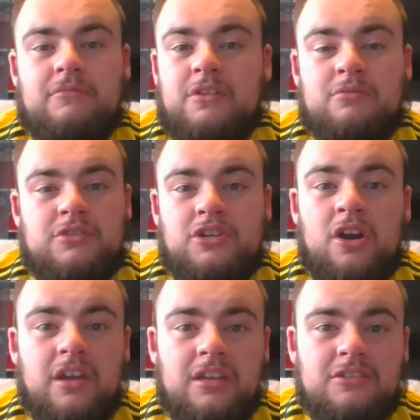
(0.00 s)
It was
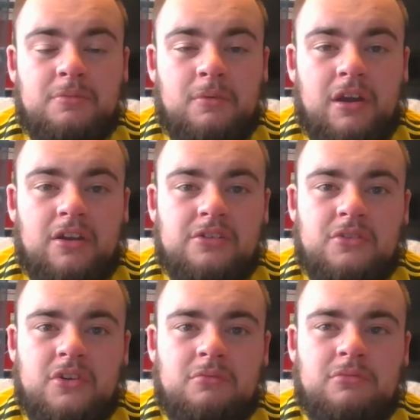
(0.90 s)
shocking, to be quite
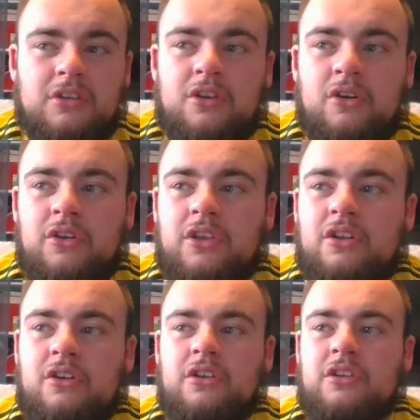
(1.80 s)
honest with you. You know,
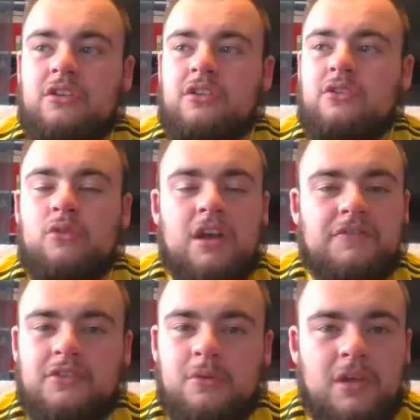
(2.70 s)
you don't have
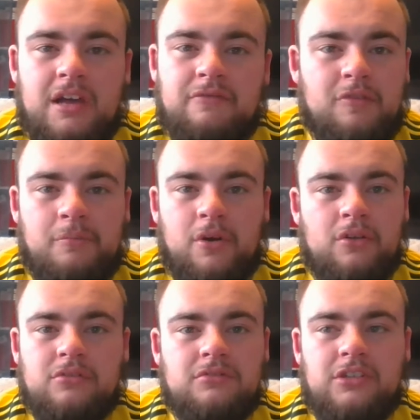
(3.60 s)
to do that in football.